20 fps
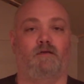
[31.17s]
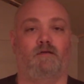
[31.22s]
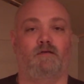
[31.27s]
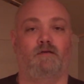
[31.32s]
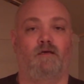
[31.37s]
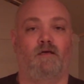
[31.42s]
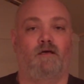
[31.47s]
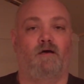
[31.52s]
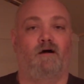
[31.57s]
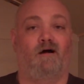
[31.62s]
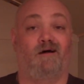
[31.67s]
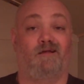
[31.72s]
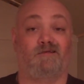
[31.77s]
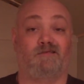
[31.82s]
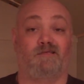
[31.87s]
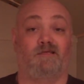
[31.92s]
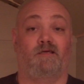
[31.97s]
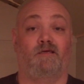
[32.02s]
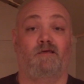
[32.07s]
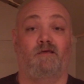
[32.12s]
and
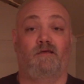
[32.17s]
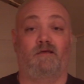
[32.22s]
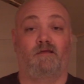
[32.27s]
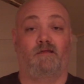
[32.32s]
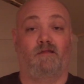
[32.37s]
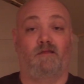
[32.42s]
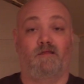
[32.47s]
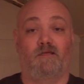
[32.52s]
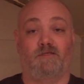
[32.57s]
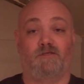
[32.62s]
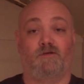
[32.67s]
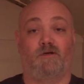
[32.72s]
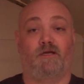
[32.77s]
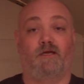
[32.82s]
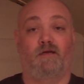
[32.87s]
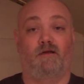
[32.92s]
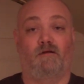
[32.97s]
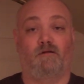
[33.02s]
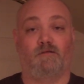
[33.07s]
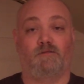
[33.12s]
honestly this
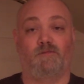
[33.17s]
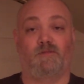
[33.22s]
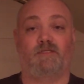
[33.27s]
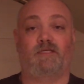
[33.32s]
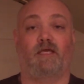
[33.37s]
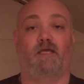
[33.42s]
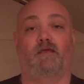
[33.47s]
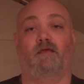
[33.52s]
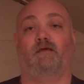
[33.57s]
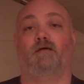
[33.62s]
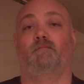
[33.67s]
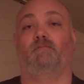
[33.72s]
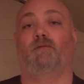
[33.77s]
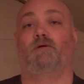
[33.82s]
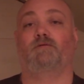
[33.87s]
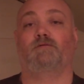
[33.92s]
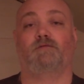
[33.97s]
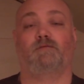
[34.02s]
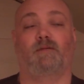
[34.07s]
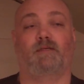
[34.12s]
right here has been taking up
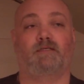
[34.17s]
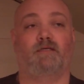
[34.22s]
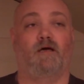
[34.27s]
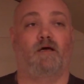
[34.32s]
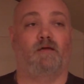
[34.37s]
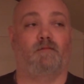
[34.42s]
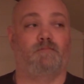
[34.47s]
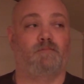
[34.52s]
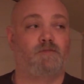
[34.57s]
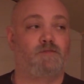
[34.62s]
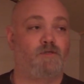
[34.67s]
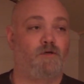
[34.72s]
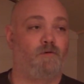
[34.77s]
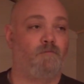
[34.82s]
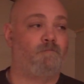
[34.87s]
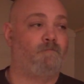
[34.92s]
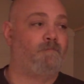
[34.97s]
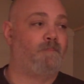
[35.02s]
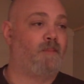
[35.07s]
most of my time. So